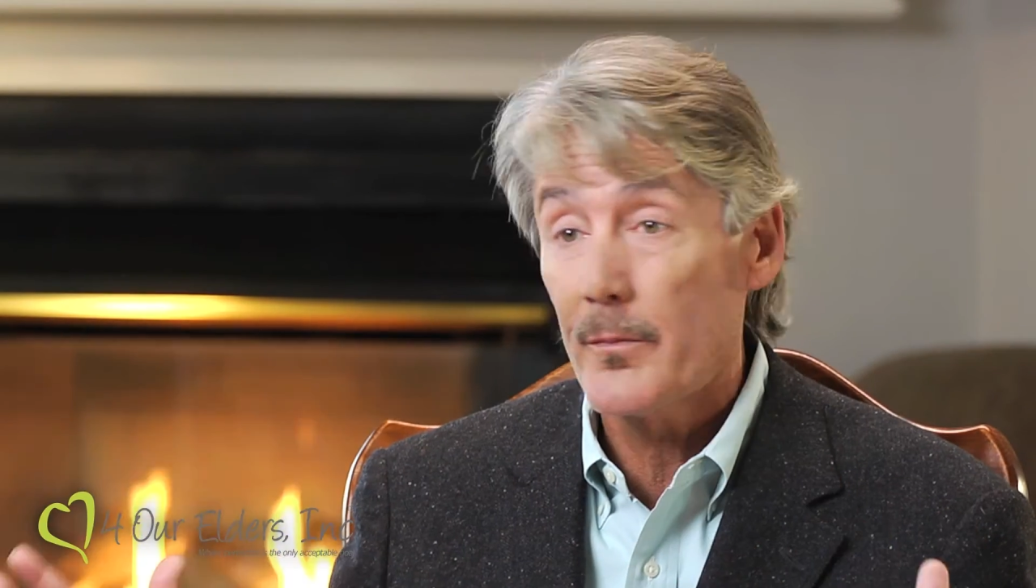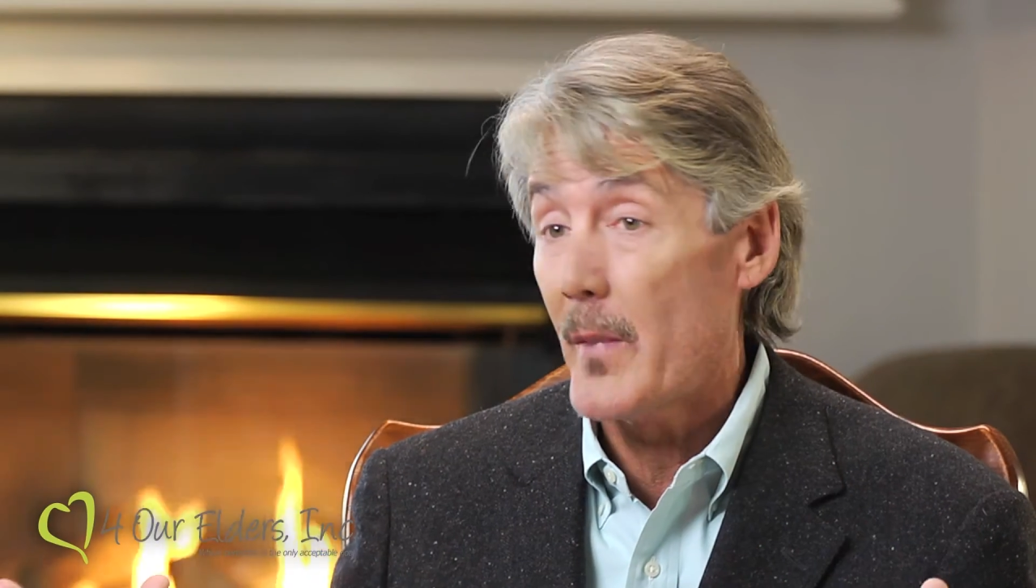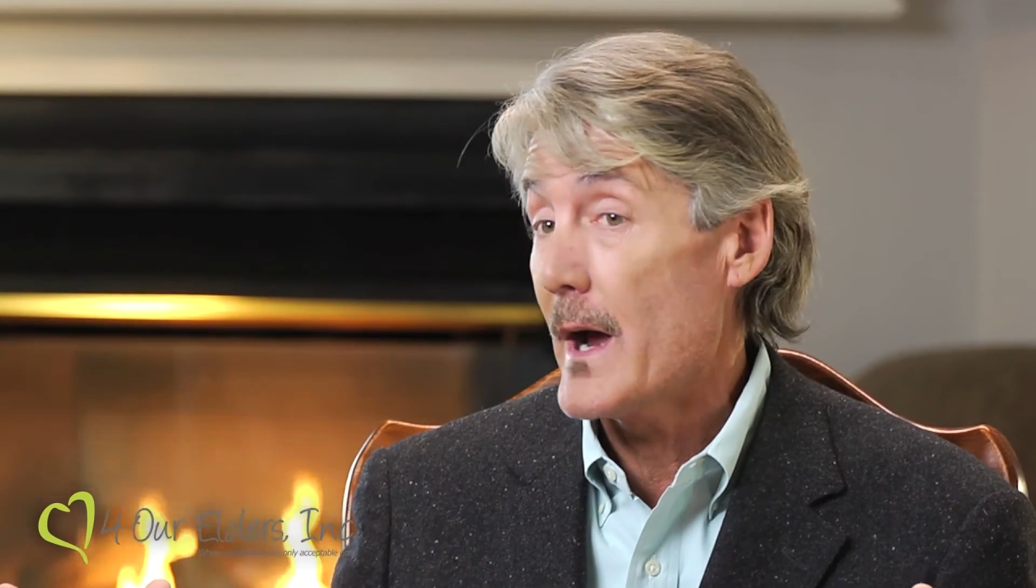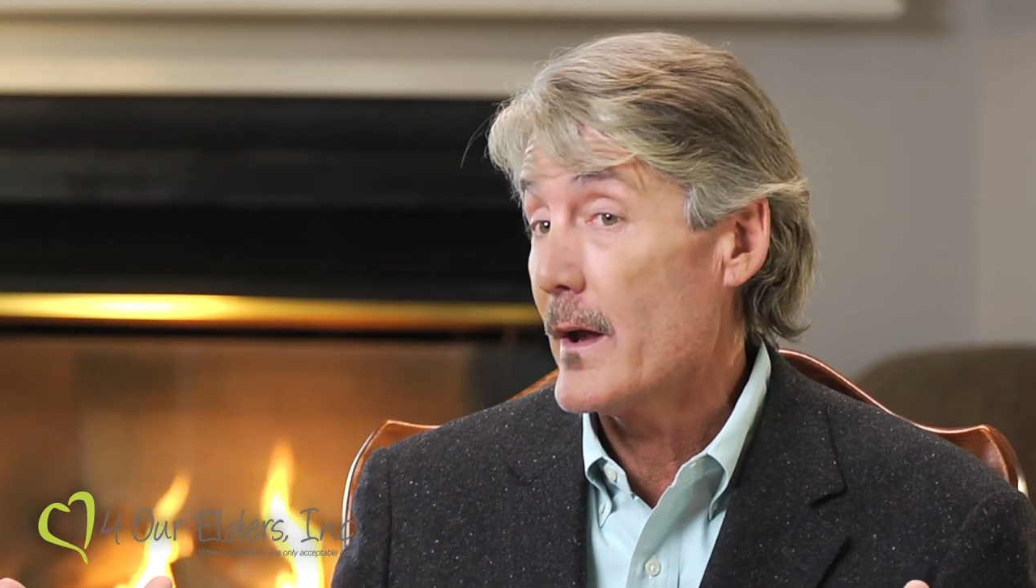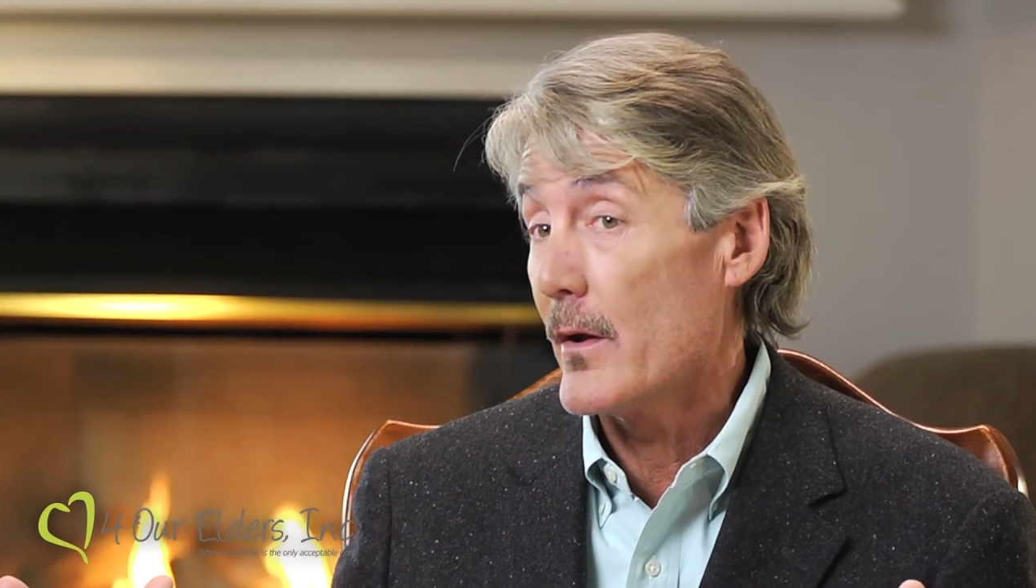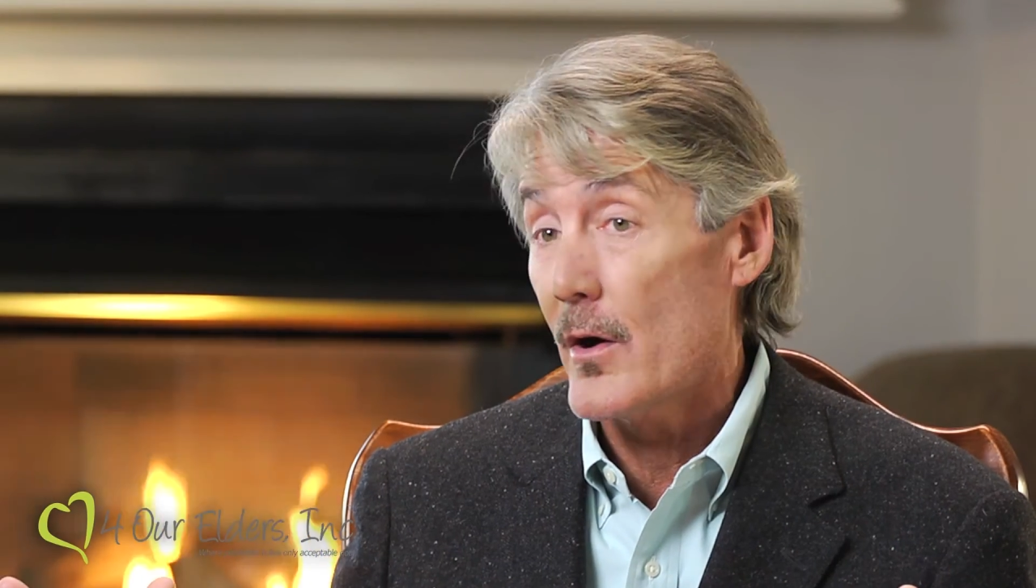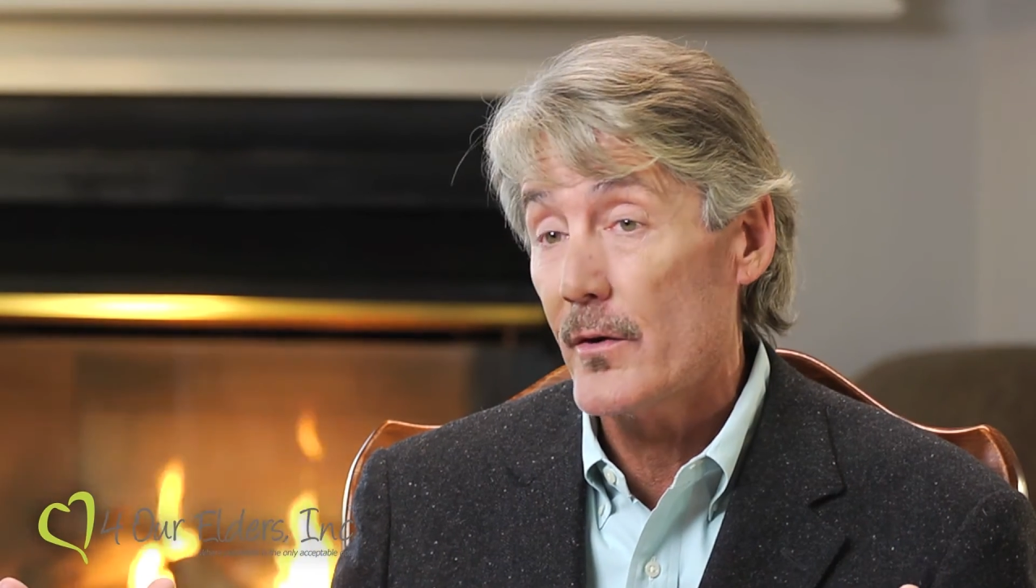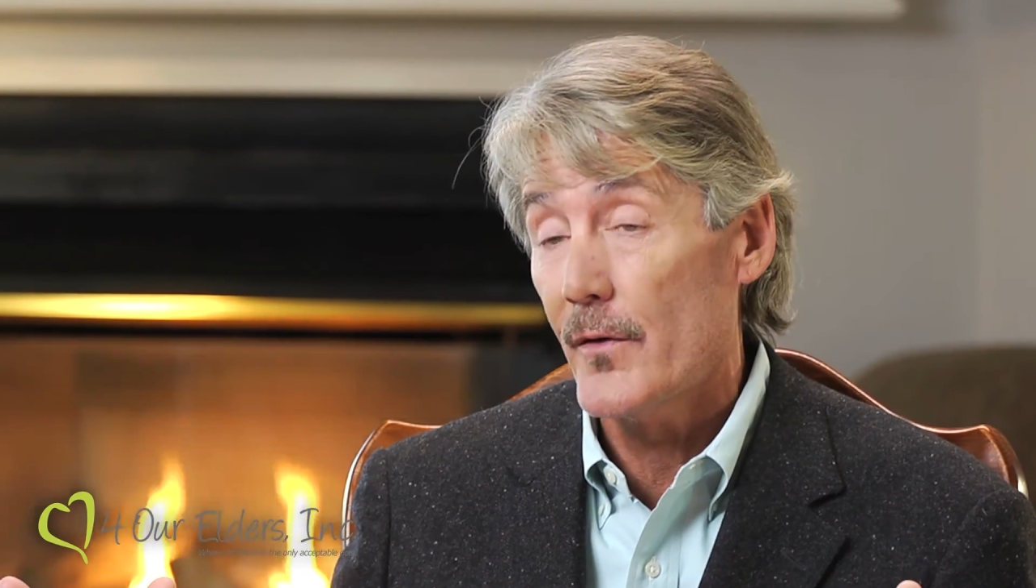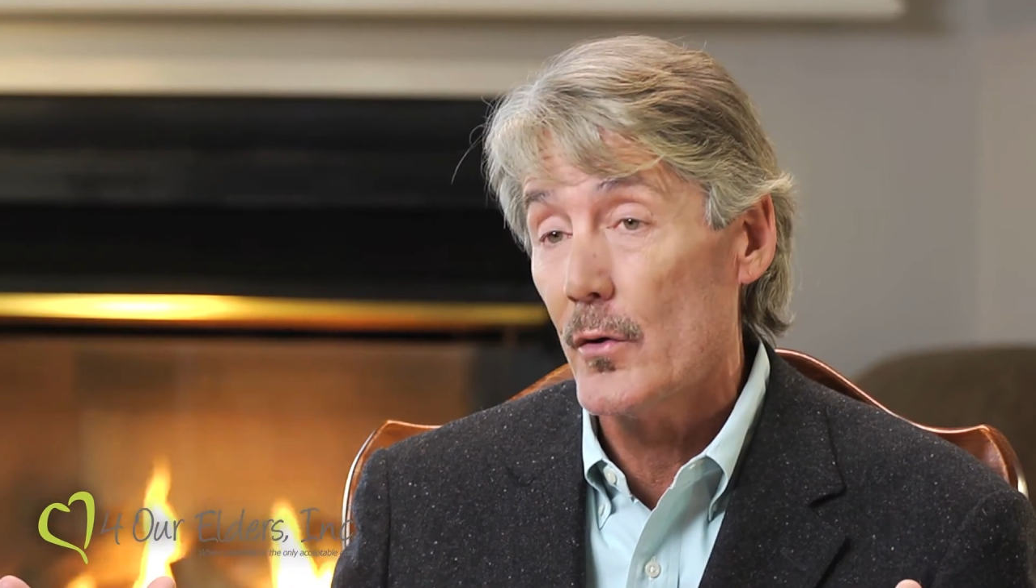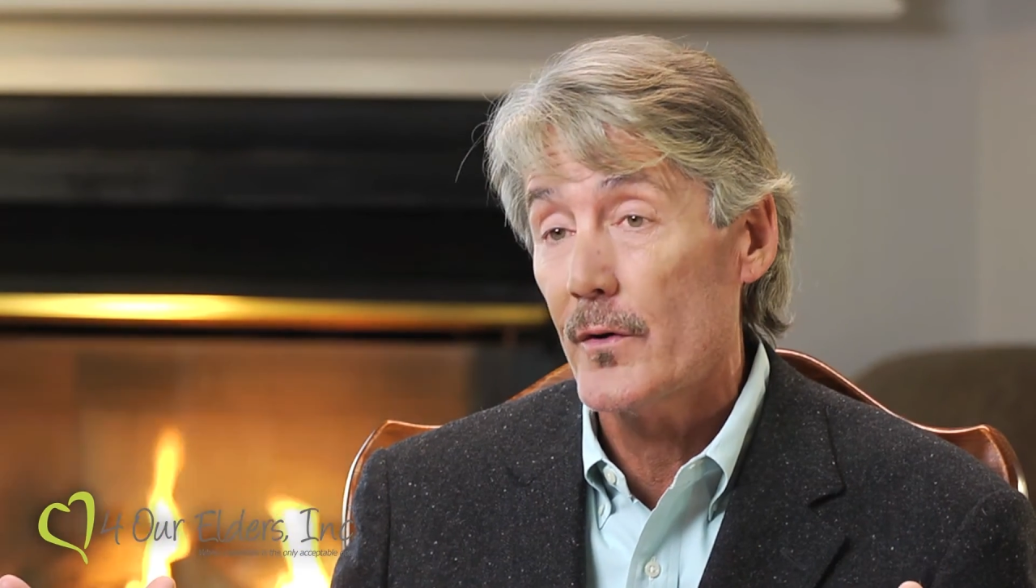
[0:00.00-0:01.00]
by and
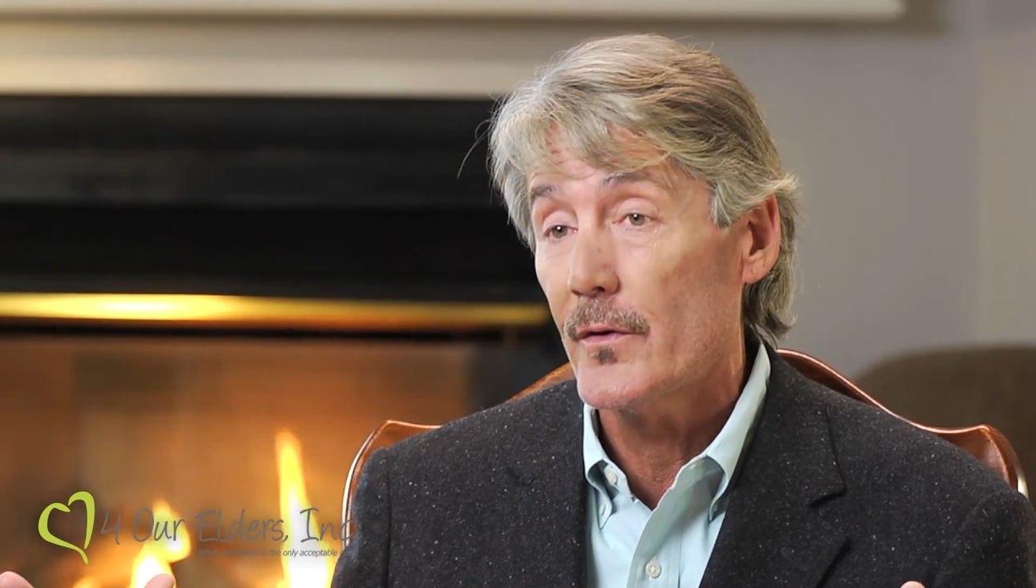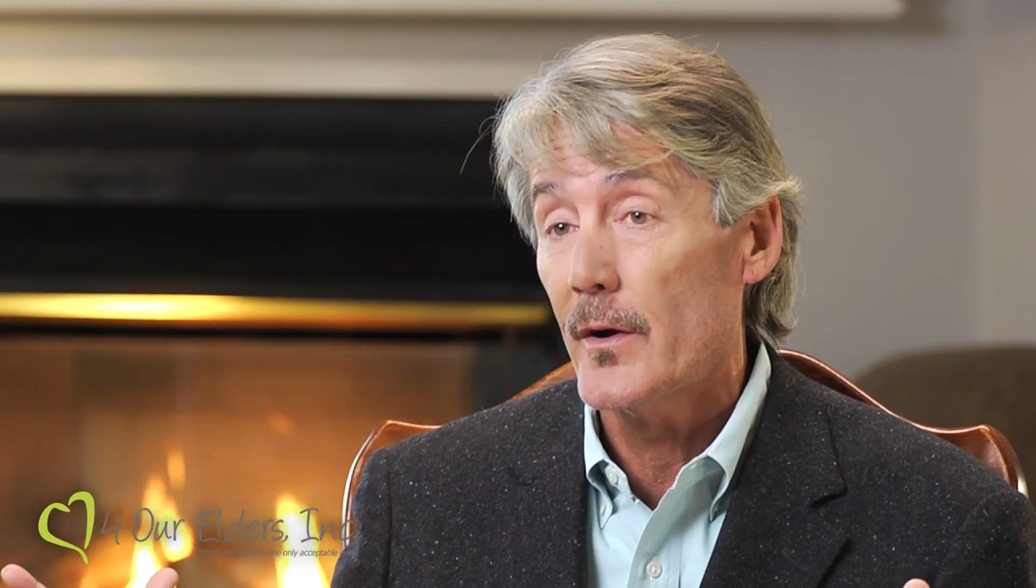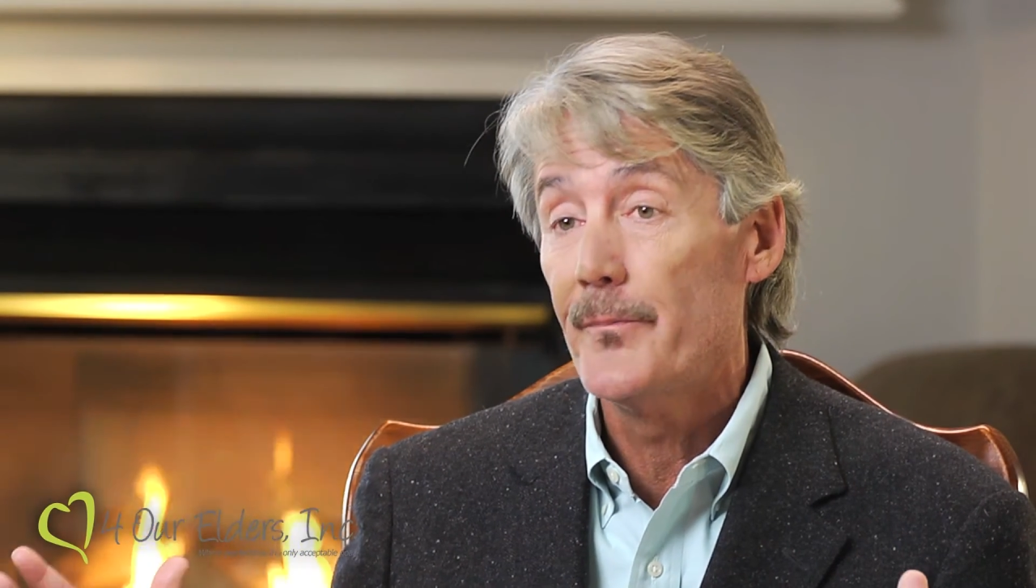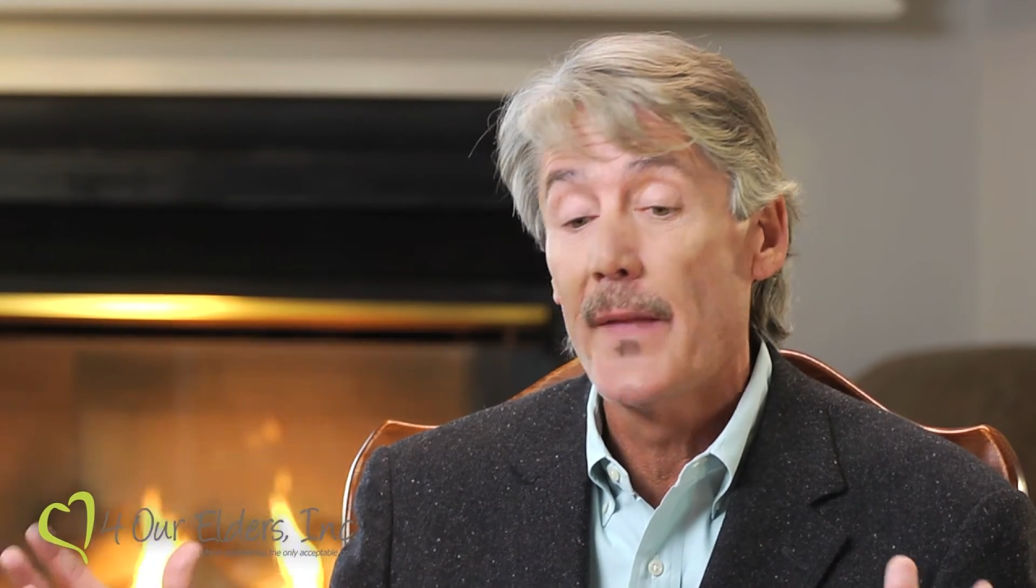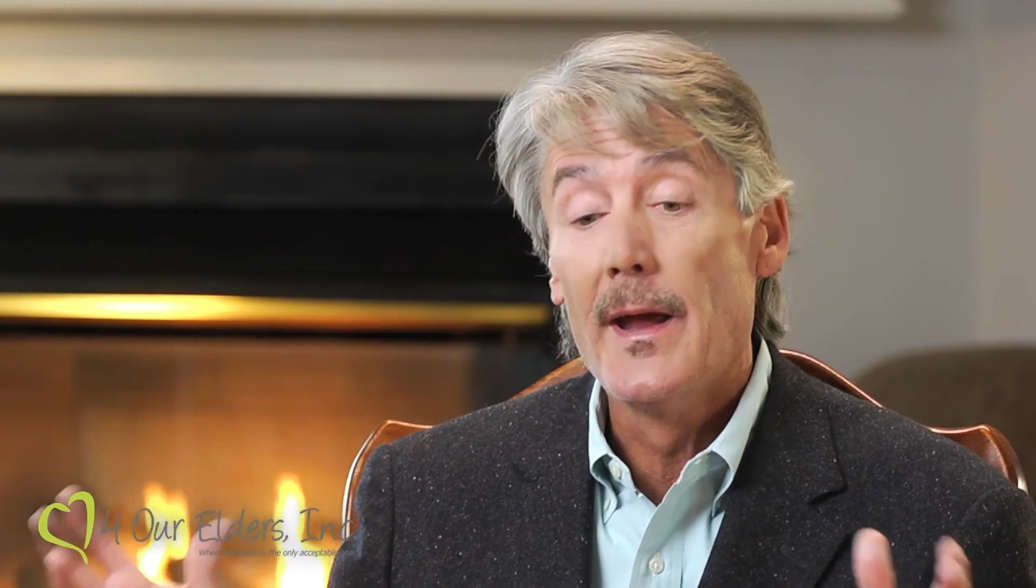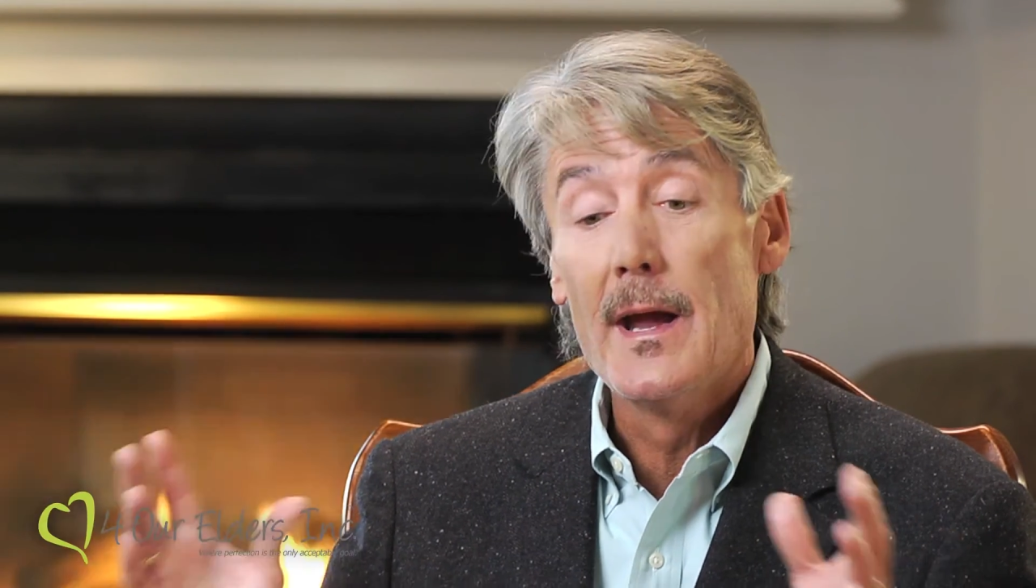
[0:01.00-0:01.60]
large, focus on.